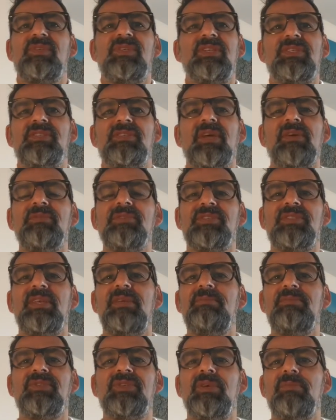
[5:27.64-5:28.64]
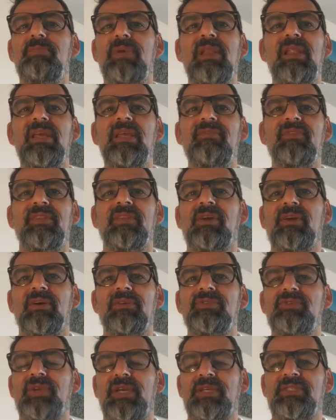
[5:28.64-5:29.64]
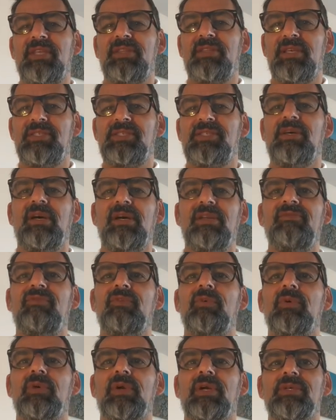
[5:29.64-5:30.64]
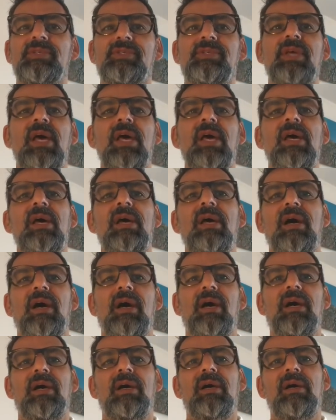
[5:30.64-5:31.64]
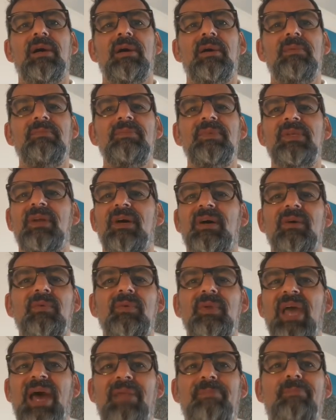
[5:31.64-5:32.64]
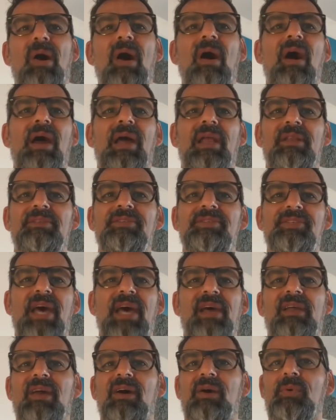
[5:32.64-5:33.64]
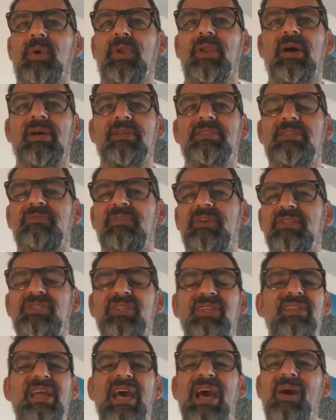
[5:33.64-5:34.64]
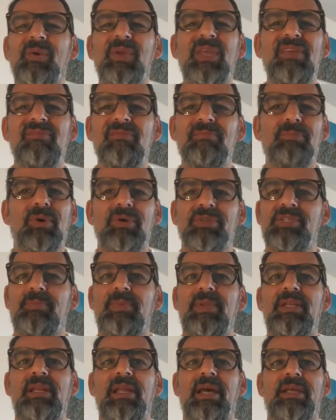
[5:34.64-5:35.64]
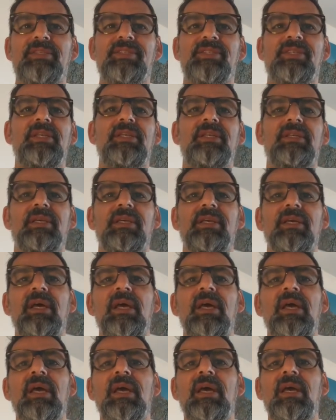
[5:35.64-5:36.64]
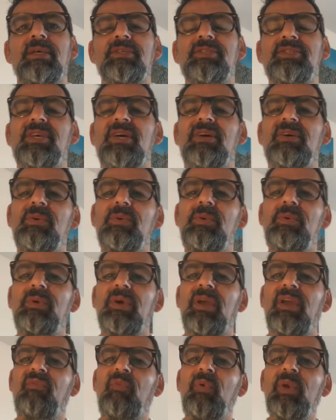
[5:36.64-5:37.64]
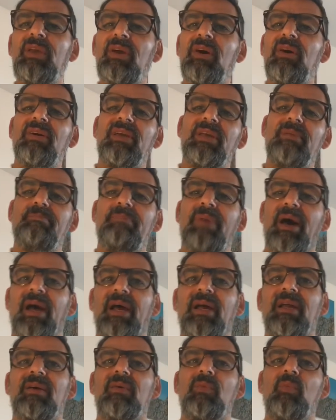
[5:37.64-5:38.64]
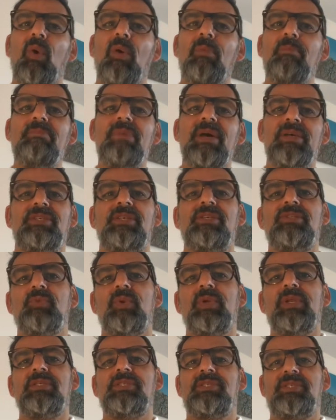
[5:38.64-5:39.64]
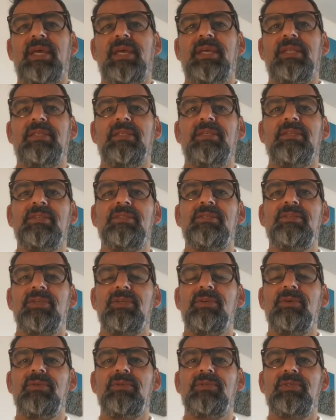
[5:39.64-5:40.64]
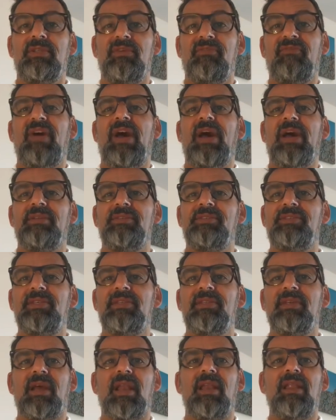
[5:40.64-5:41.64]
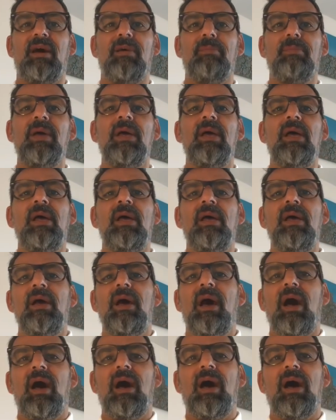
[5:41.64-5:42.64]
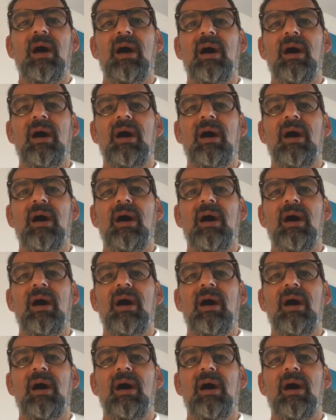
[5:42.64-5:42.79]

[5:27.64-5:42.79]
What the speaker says: just don't seem to believe in the contracts that they sign for us. You know, we had Payet, Sacco and Artovich, and now even possibly Lanzini. So if we got him back, what message would it send to the fans, to the club, you